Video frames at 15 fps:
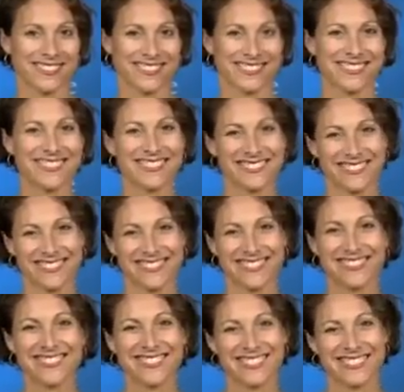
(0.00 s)

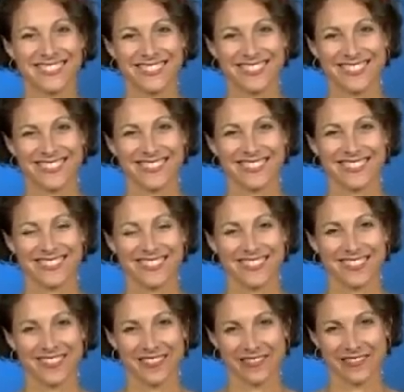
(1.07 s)

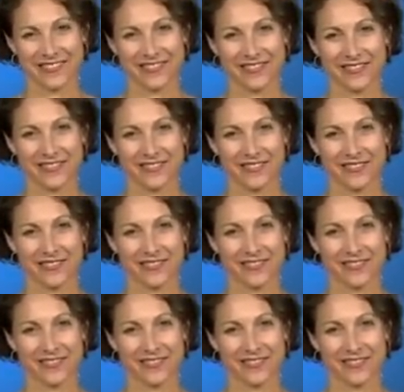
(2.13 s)
The person shown says nothing.